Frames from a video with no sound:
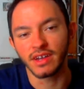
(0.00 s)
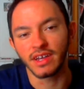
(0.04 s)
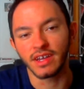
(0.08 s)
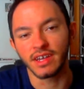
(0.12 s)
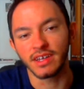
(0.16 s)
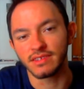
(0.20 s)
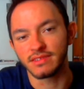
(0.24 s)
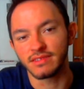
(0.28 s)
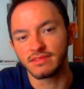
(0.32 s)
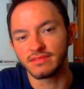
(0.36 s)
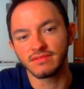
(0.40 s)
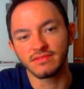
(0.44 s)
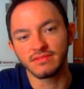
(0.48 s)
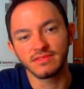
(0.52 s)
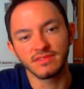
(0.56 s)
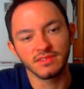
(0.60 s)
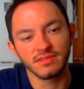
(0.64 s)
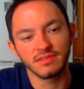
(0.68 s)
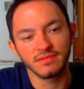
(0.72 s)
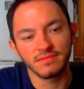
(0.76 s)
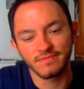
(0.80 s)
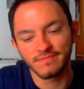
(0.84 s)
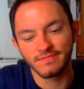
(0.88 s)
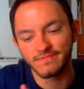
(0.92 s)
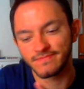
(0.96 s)
and
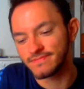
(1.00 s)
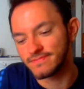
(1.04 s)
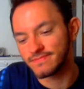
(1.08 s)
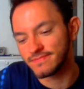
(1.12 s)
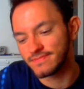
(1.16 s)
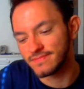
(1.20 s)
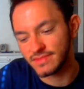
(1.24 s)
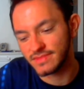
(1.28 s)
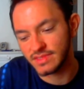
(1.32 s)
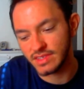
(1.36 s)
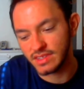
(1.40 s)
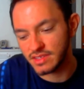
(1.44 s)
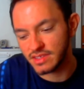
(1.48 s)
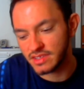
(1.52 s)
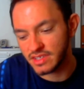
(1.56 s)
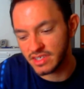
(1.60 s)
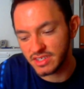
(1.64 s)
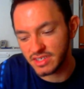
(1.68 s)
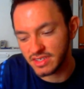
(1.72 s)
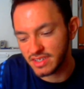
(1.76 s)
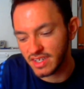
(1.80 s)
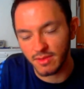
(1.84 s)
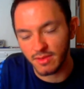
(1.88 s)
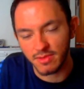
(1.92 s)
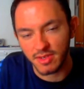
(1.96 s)
she
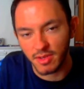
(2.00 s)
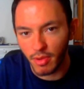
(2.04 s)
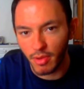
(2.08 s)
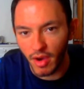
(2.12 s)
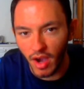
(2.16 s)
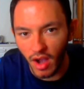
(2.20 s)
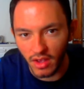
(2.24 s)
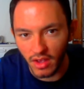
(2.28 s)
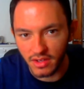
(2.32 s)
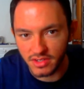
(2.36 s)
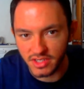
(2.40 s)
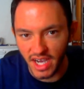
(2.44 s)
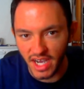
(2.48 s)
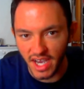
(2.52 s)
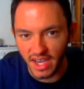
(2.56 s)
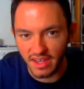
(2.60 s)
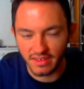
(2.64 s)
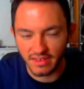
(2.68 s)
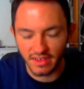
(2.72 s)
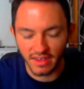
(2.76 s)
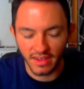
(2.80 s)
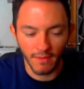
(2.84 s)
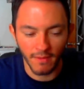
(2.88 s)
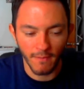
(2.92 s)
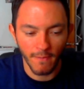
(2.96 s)
just keeps
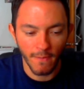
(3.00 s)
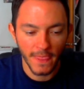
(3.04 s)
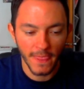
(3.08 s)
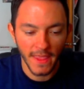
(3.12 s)
apologizing.